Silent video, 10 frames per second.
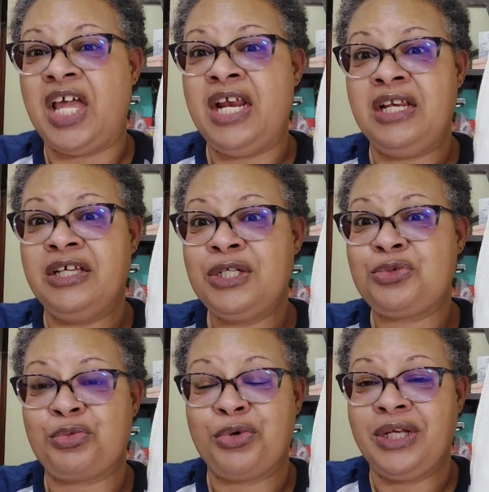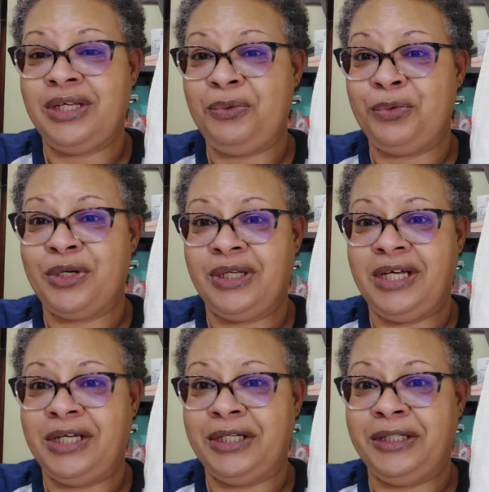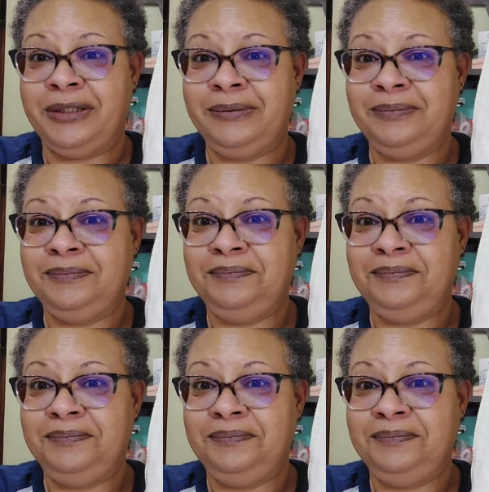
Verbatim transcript: And it looks really, really good.